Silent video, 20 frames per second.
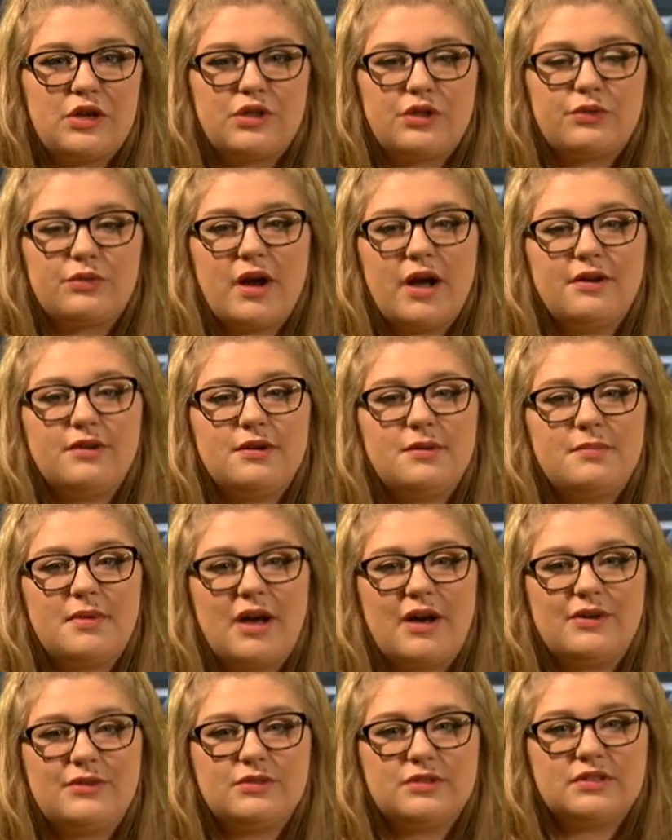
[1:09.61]
The
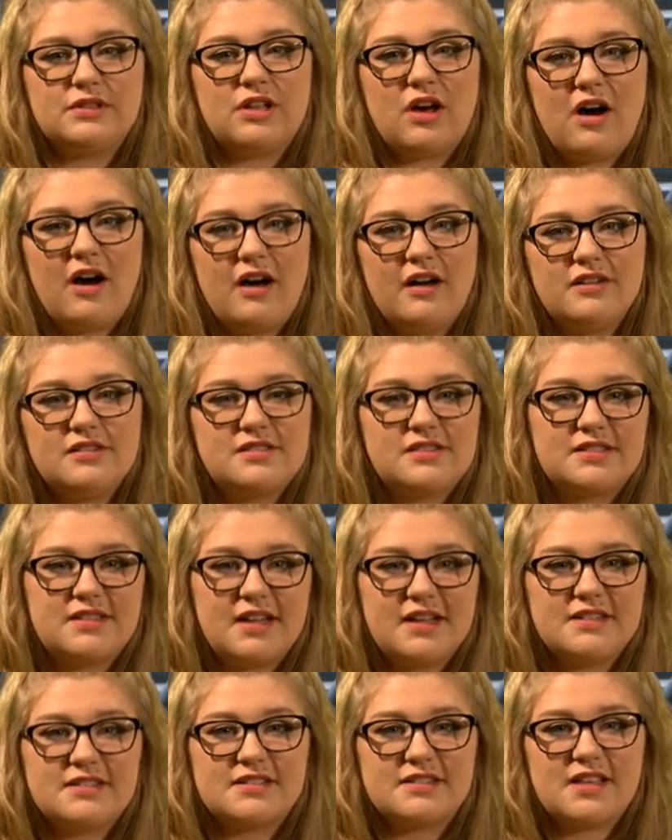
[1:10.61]
roundabout law
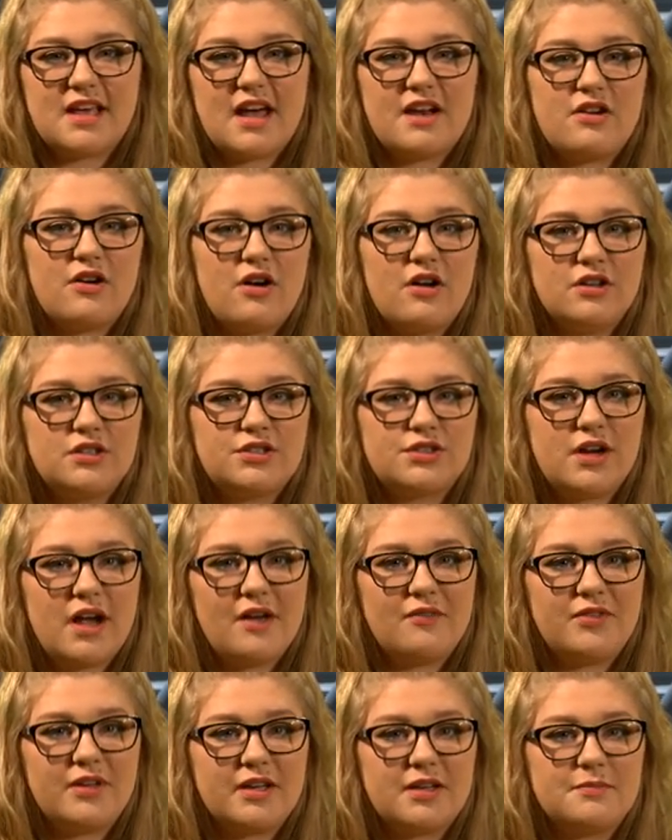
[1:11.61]
states that all
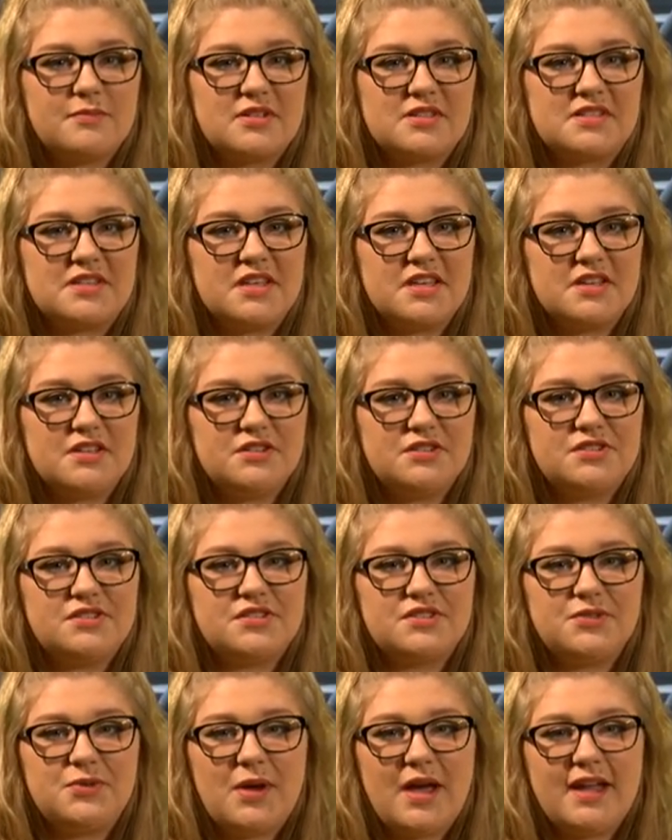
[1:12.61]
traffic must yield
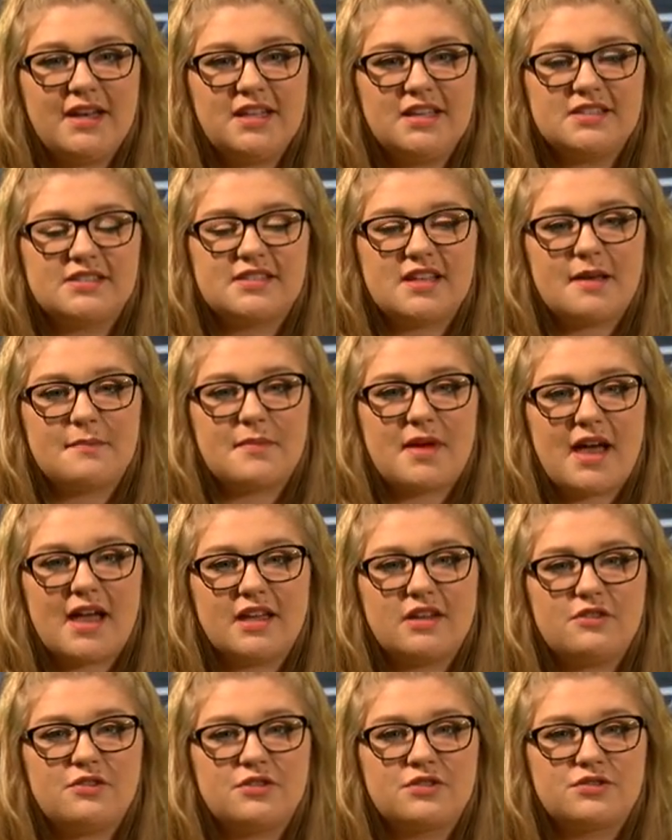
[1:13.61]
to any
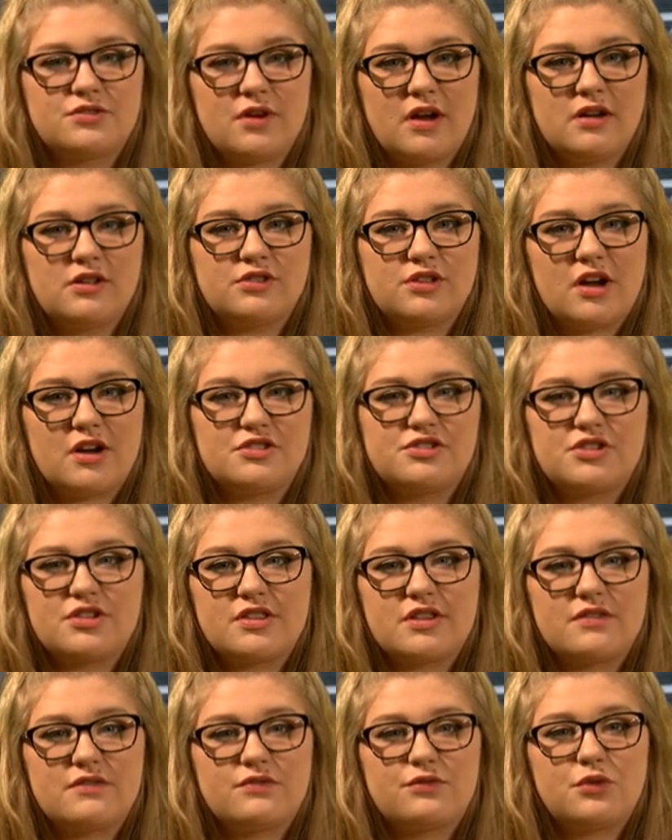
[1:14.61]
semi or truck larger
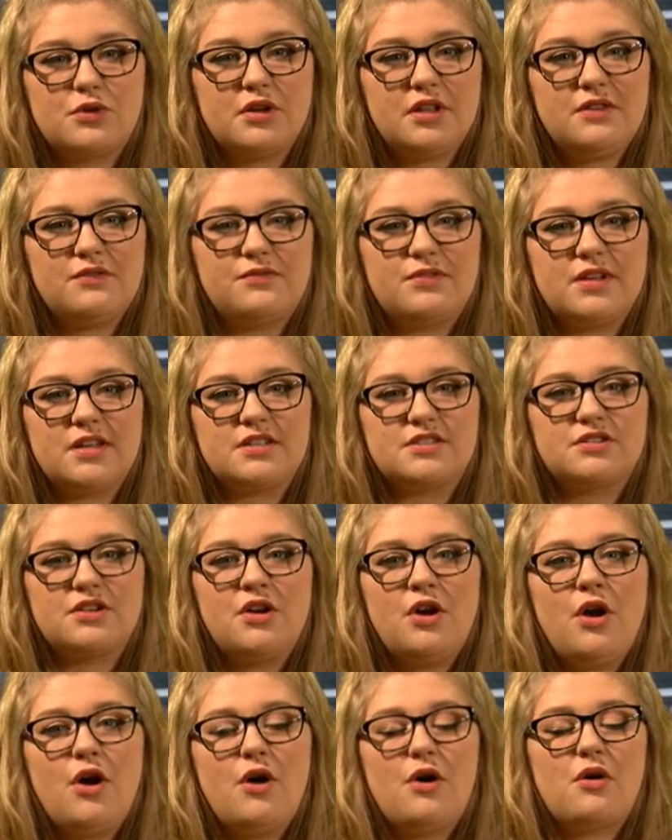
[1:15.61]
than 40 feet
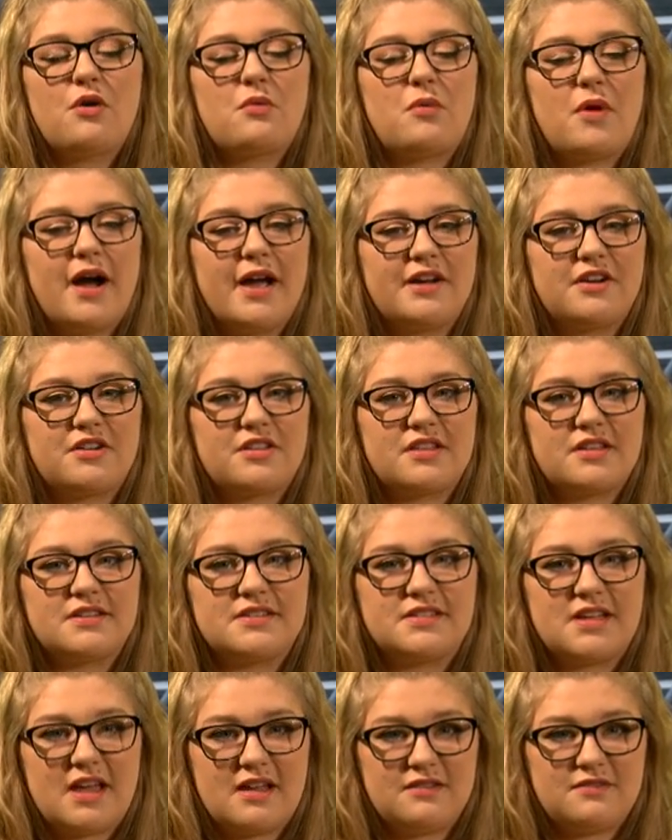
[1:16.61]
or wider
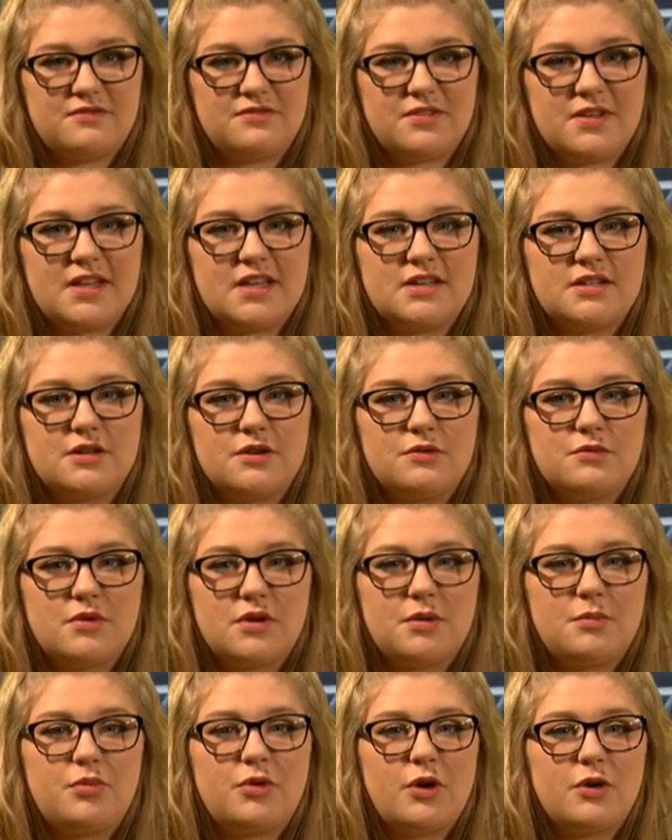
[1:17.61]
than 10 feet
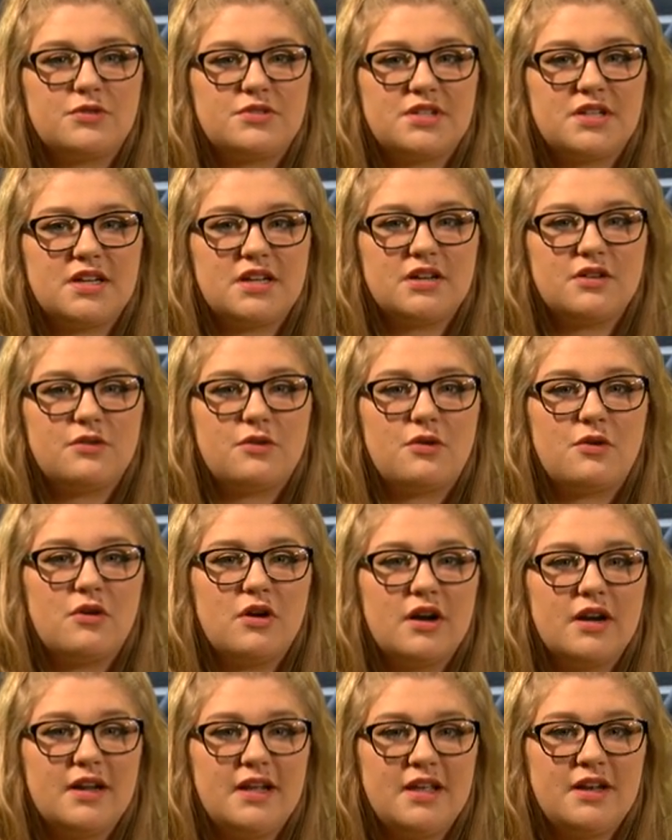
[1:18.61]
when approaching
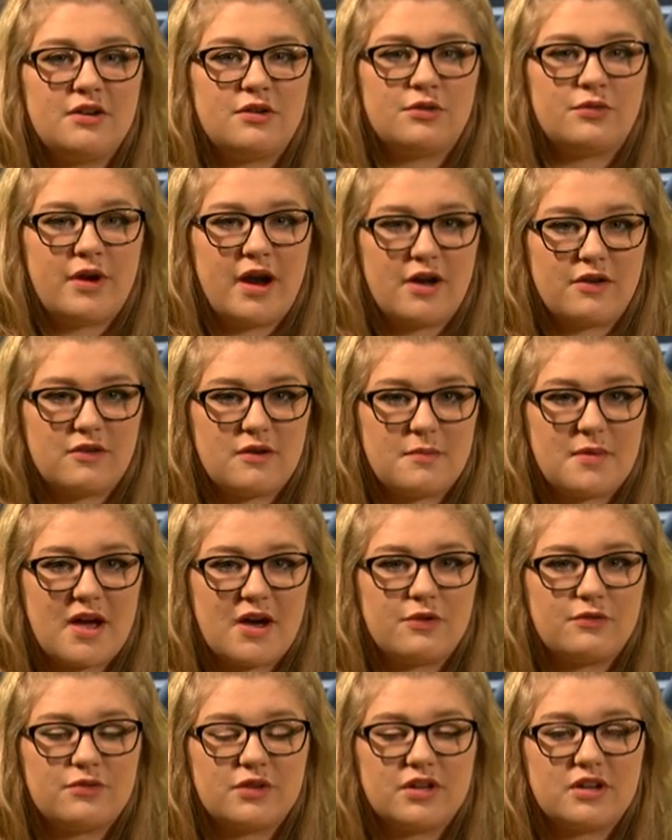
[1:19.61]
or in a
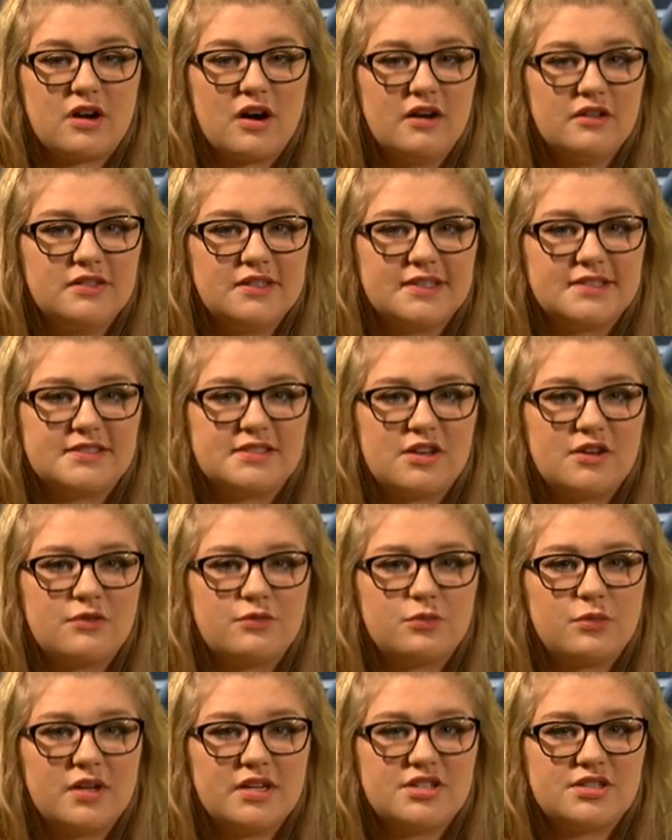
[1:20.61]
roundabout, regardless
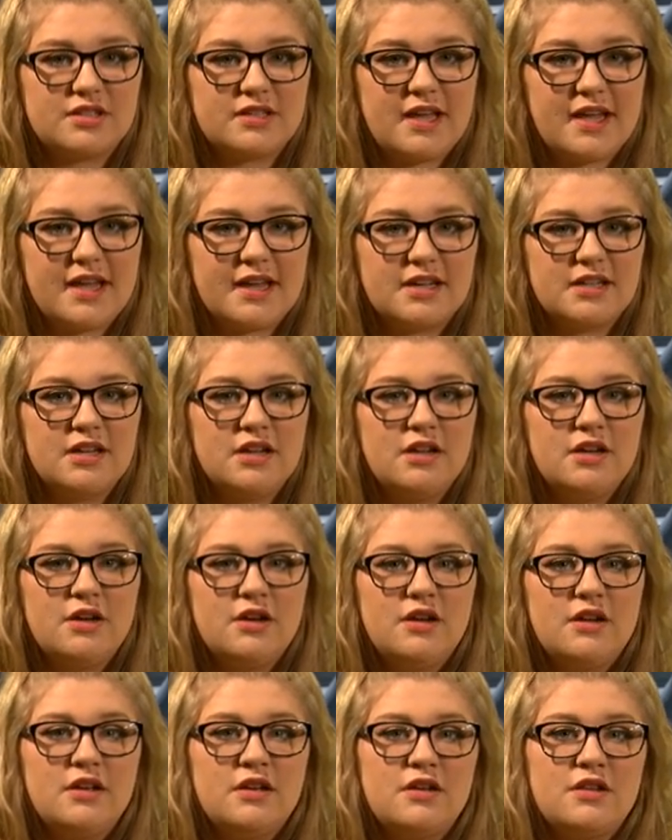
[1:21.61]
of which lane
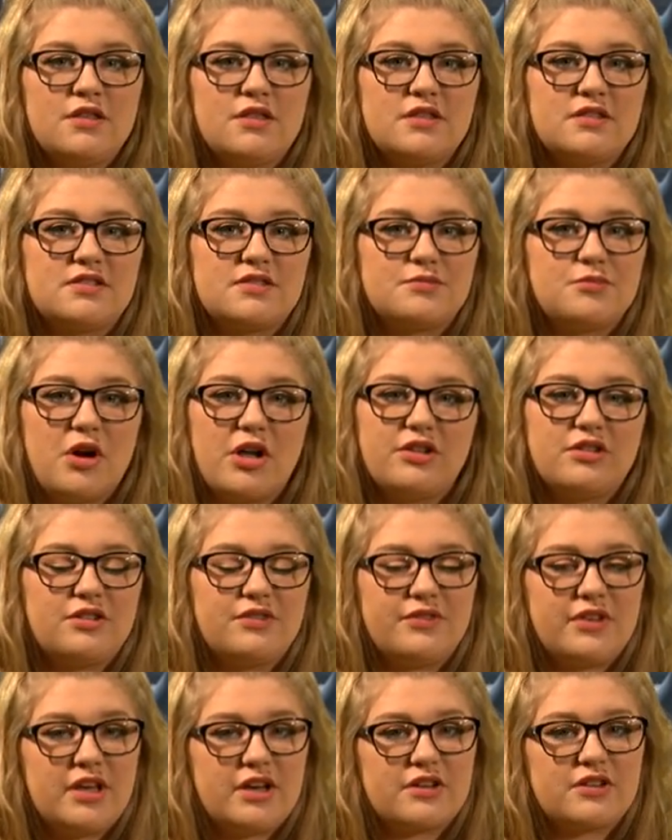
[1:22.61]
the
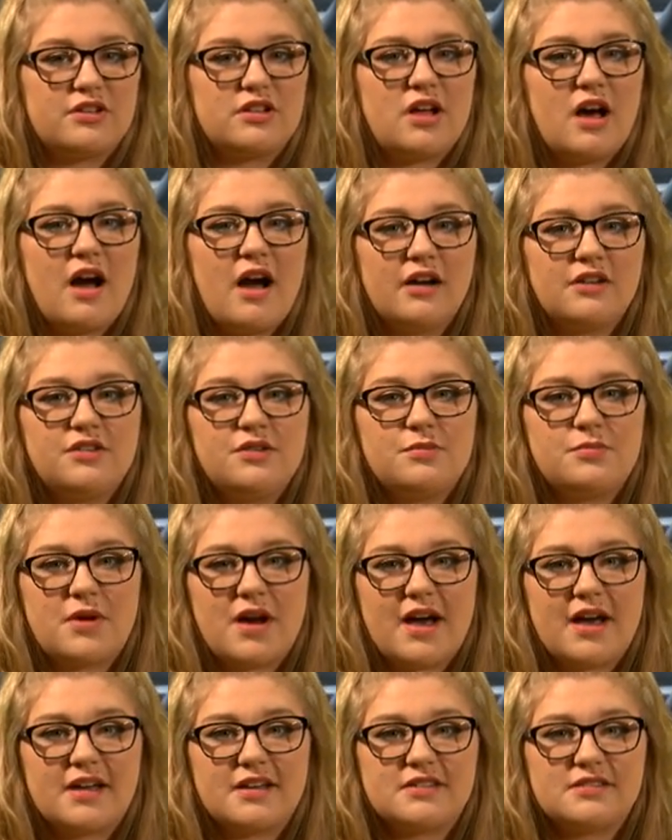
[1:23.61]
smaller vehicle
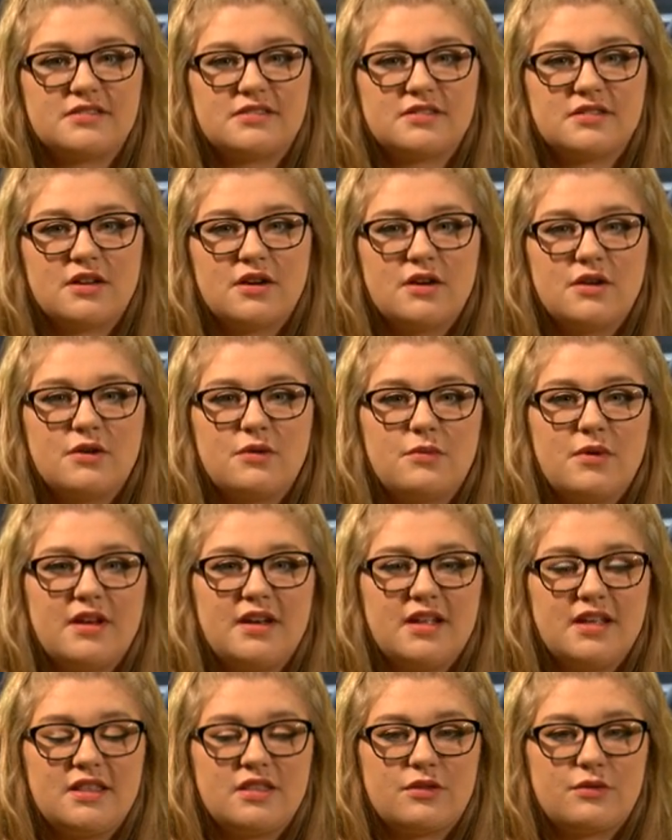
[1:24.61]
occupies
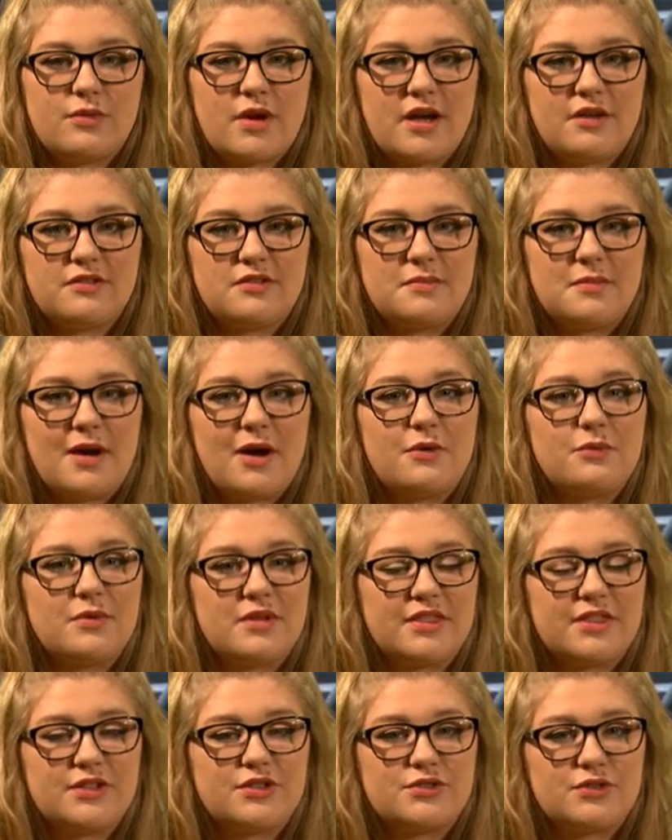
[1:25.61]
when in the roundabout
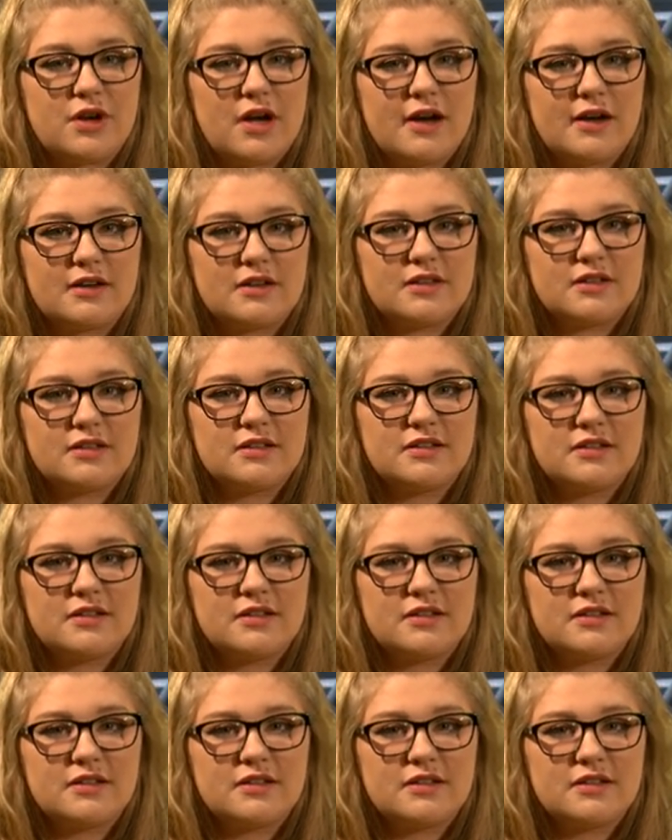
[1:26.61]
with the truck.